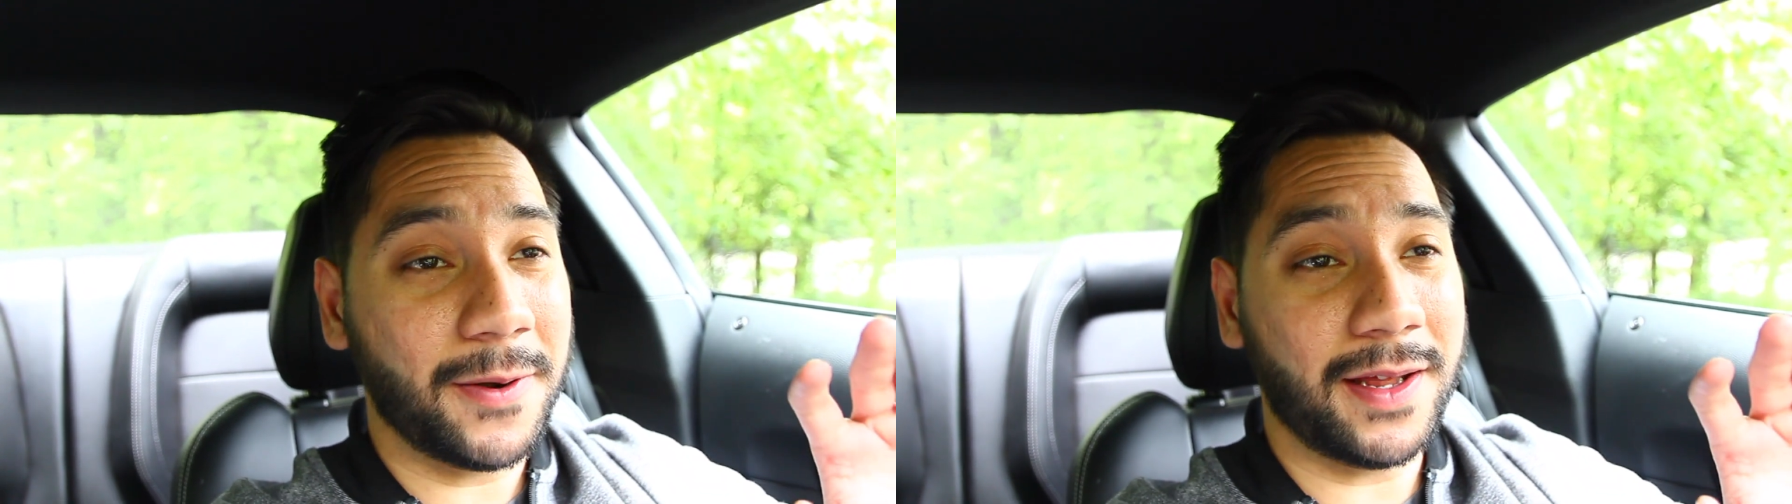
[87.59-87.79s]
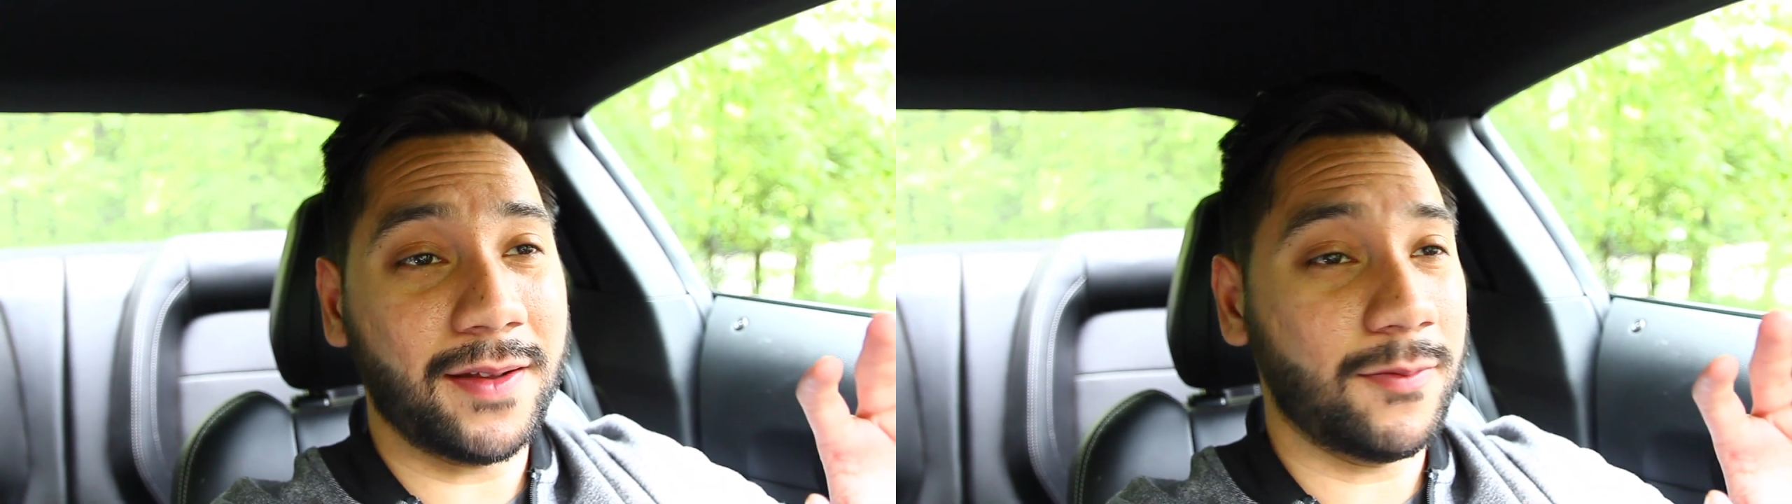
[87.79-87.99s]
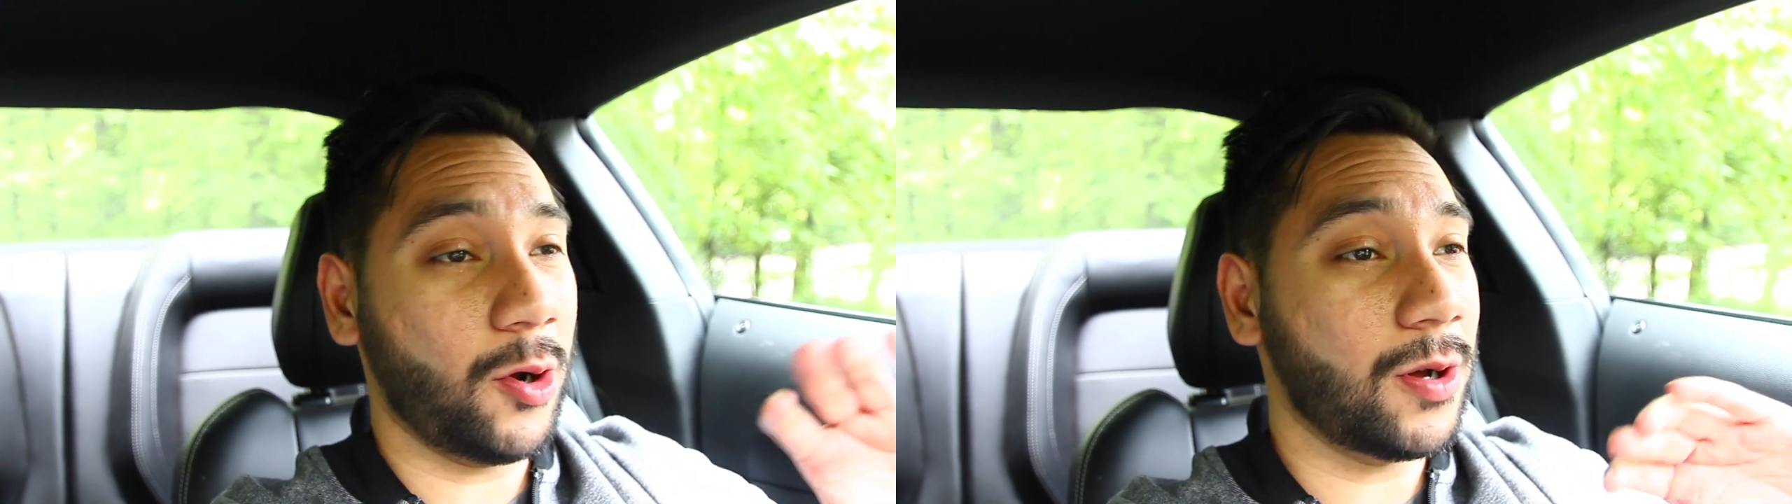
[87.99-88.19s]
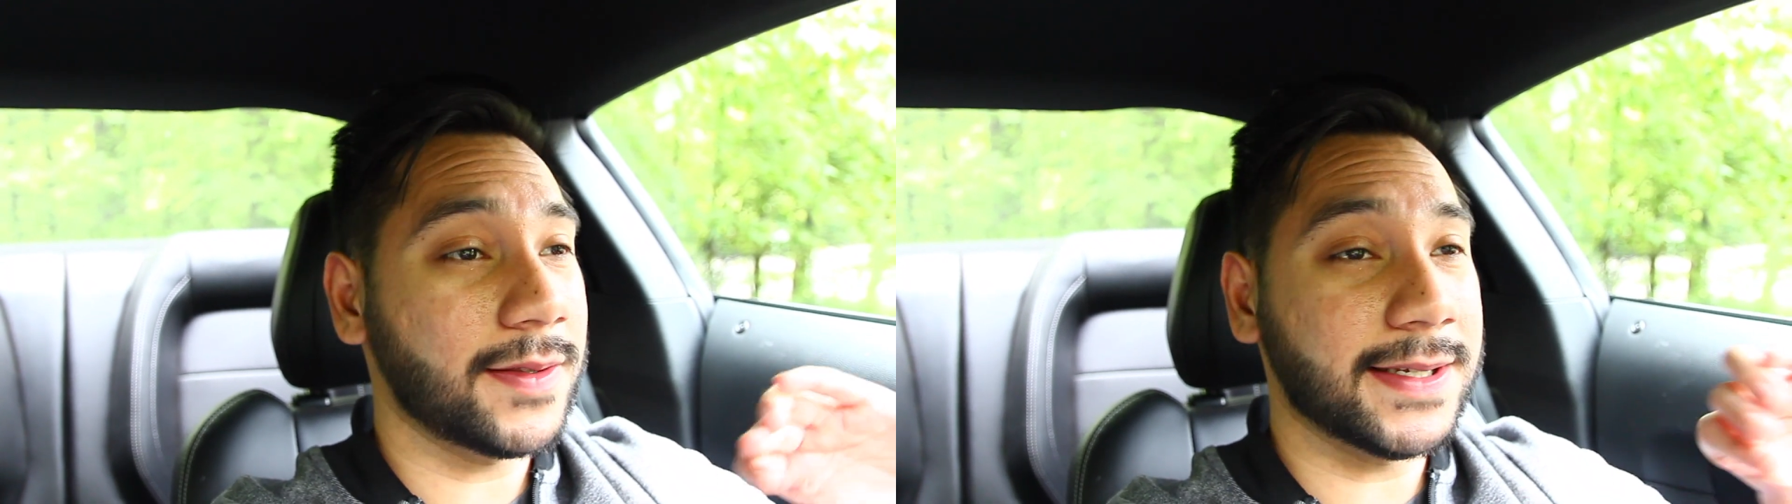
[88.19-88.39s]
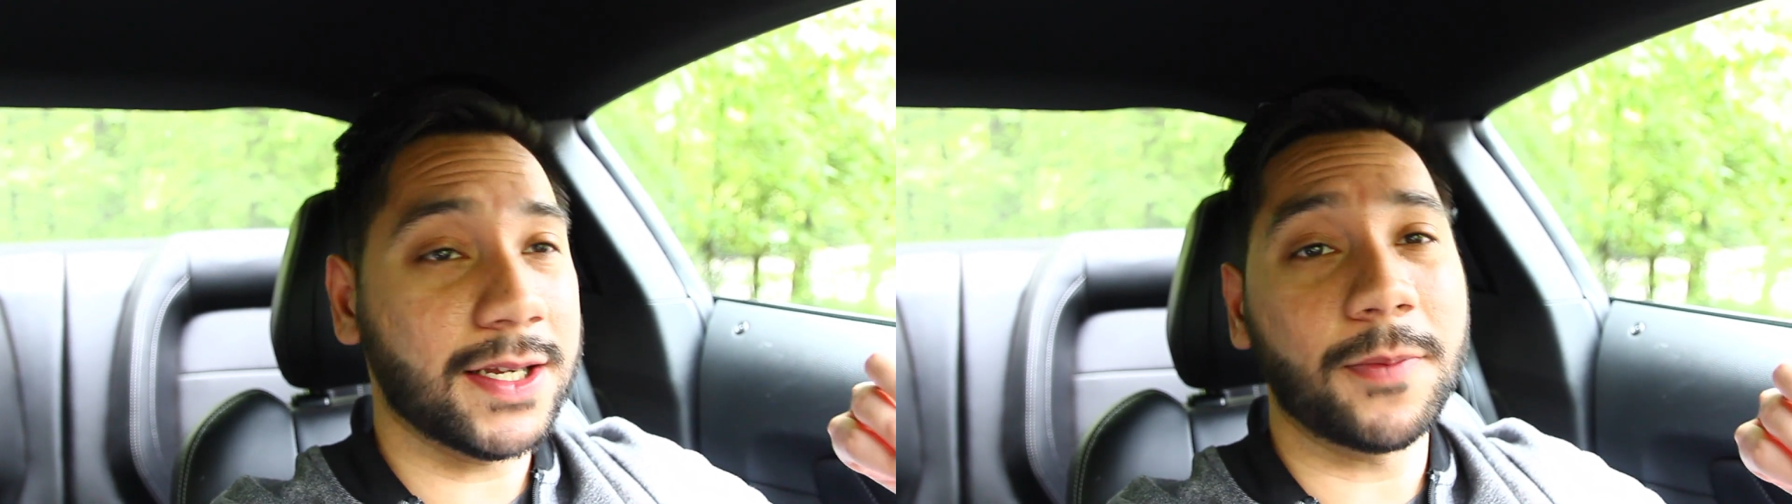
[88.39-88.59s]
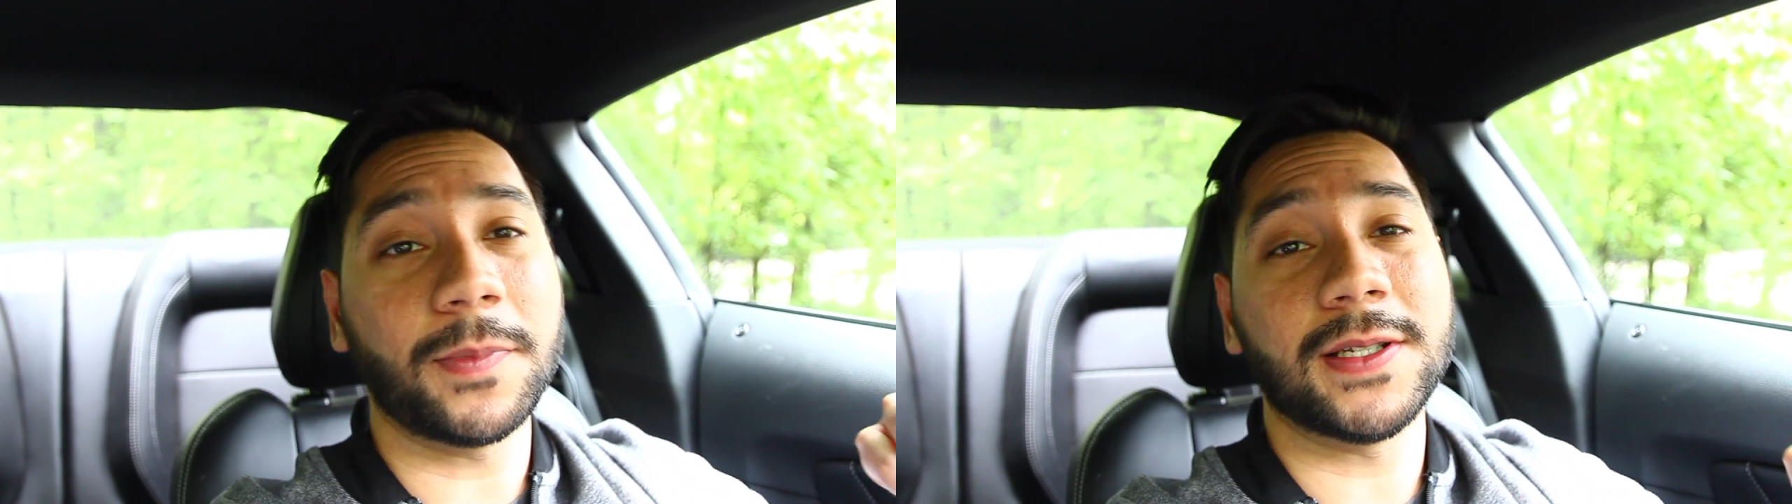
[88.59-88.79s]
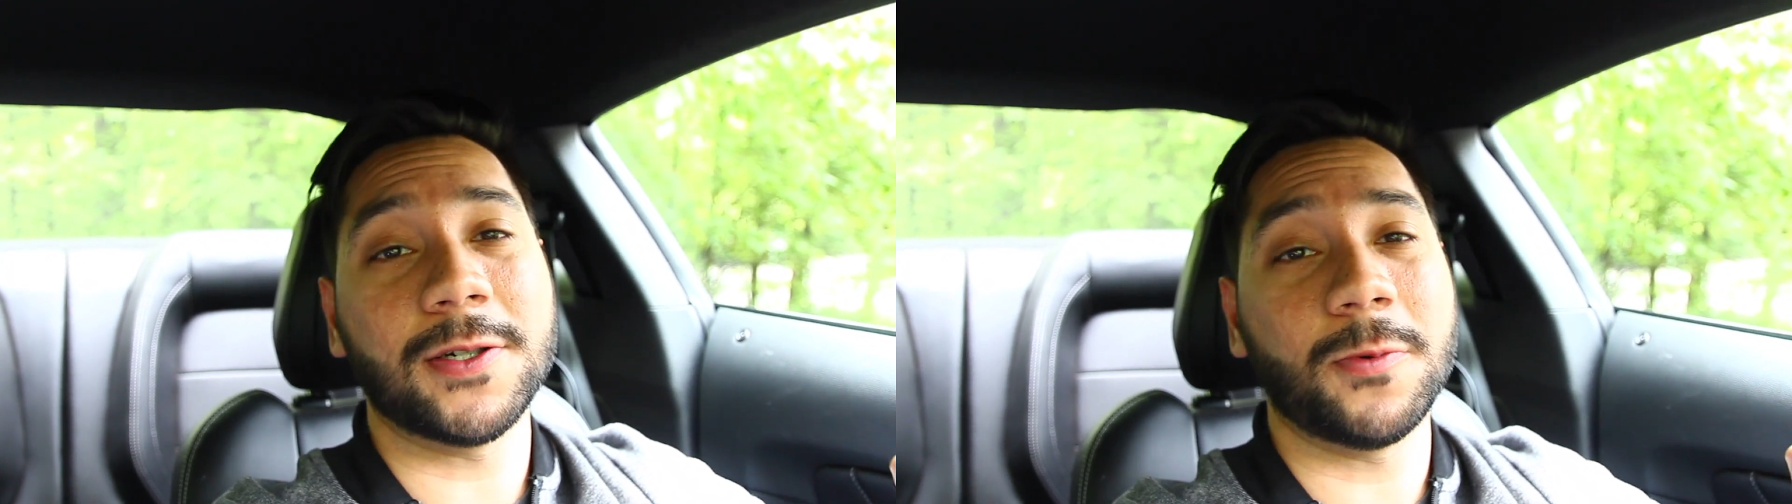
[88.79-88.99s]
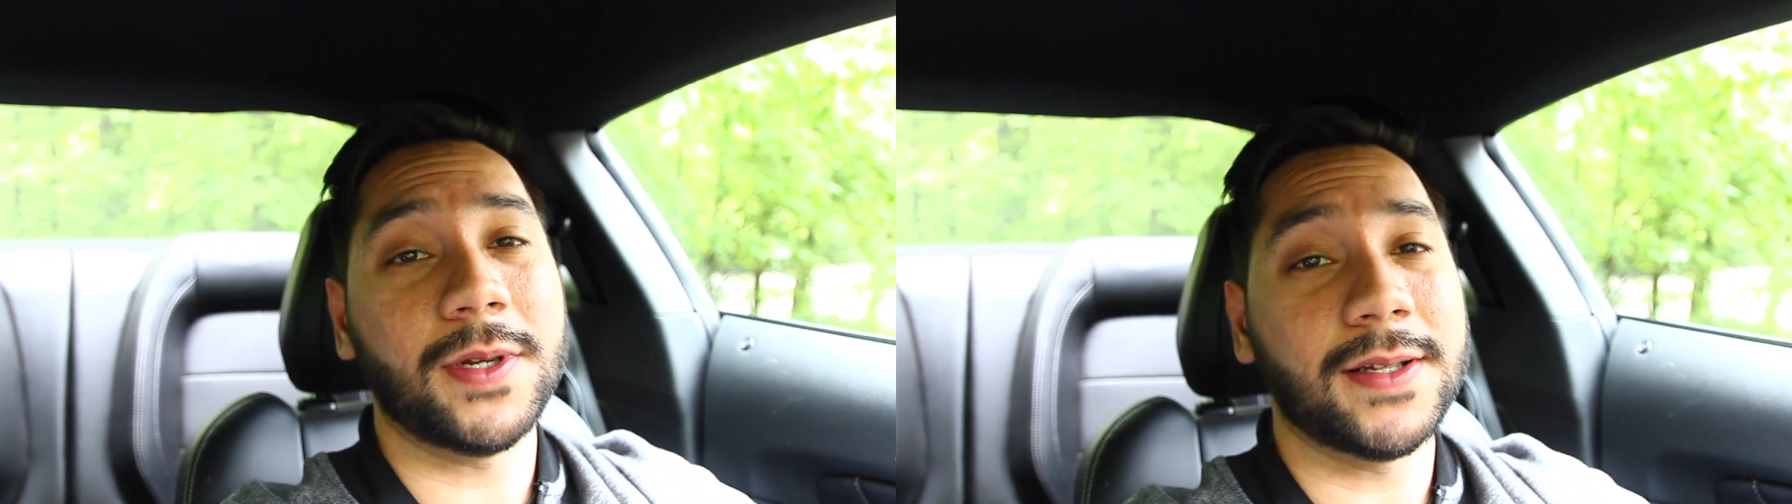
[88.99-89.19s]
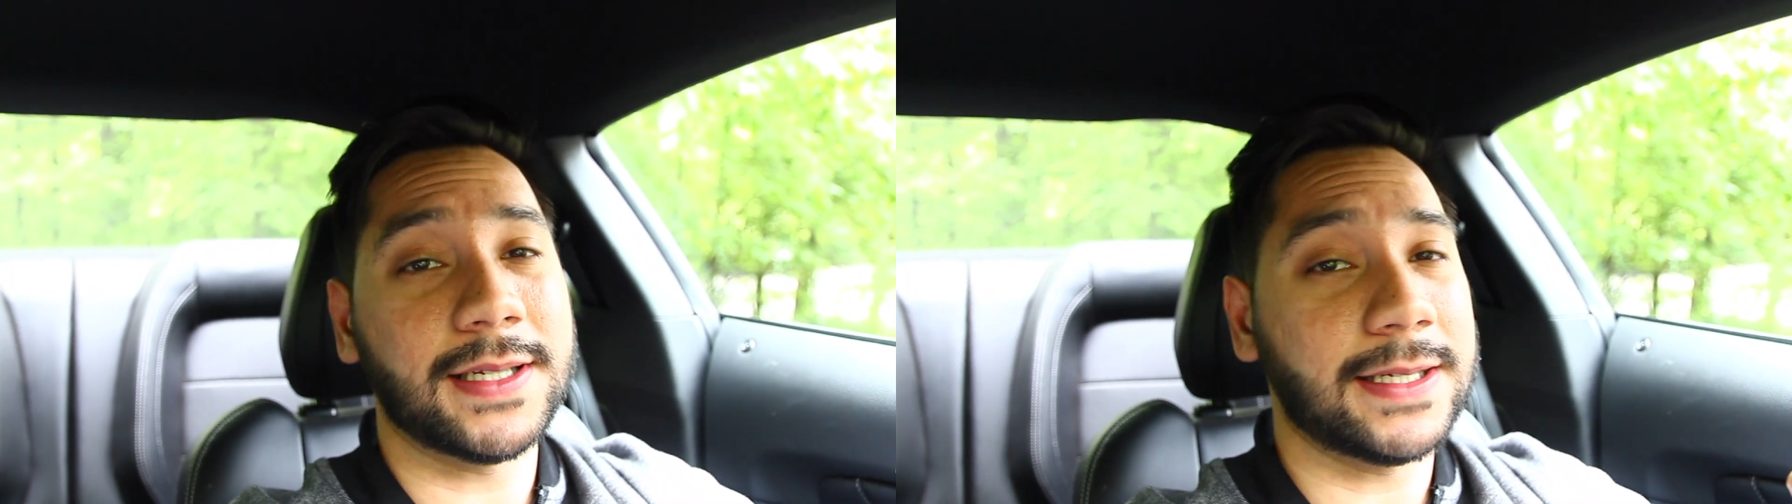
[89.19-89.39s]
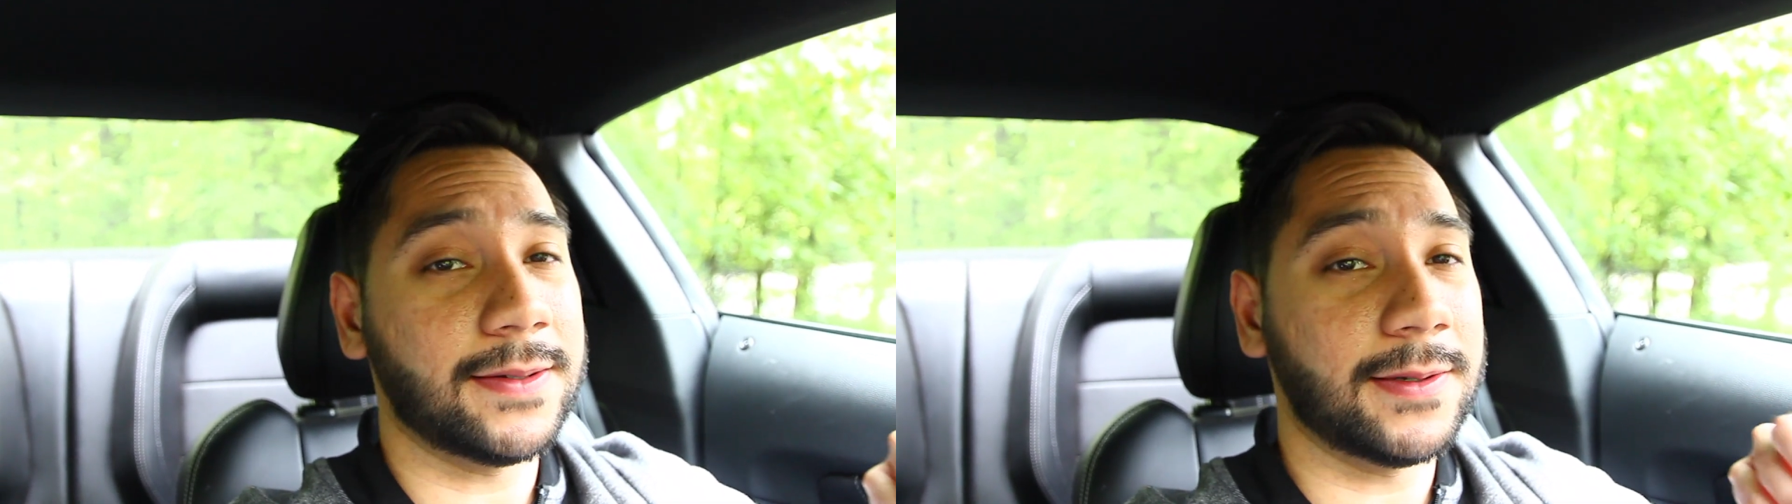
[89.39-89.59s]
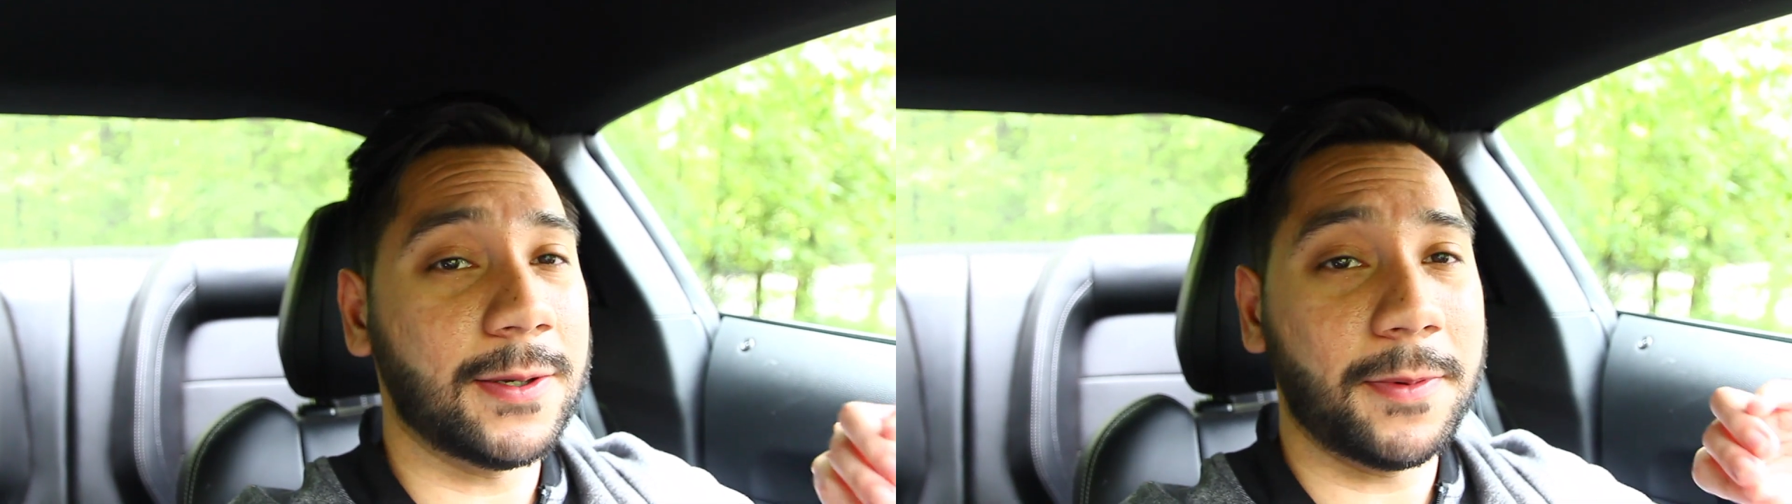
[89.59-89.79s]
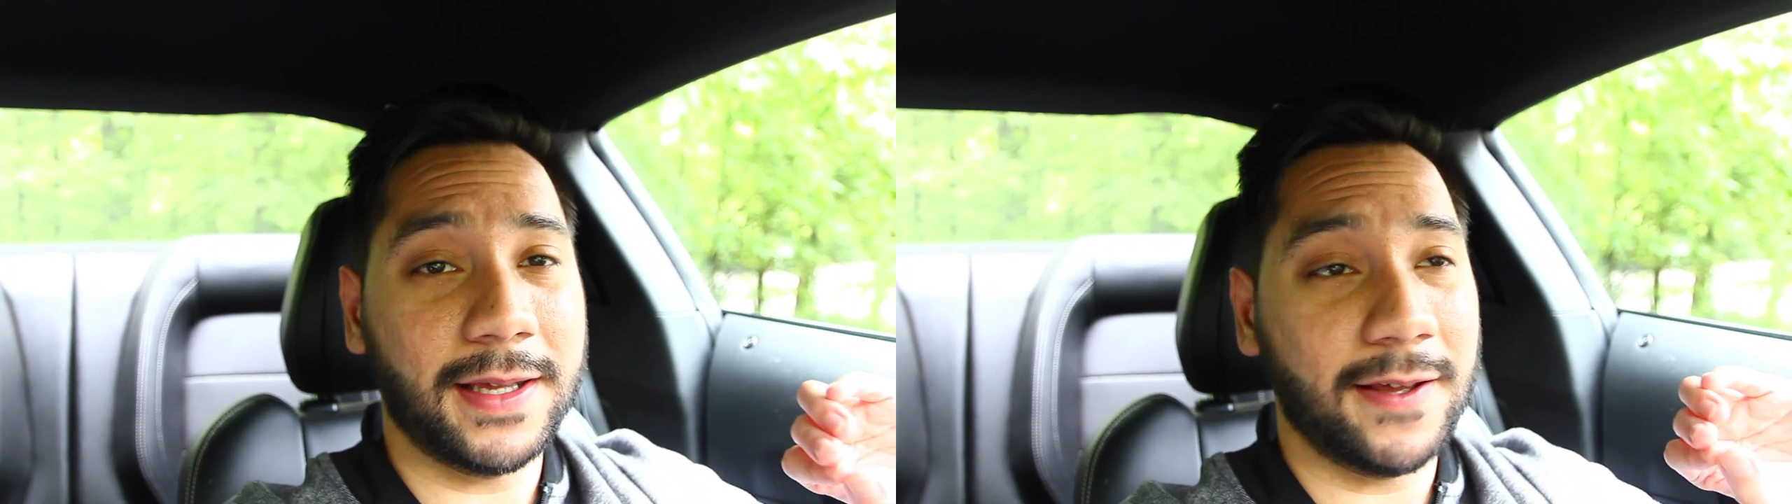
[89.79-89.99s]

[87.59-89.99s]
and all these companies are willing to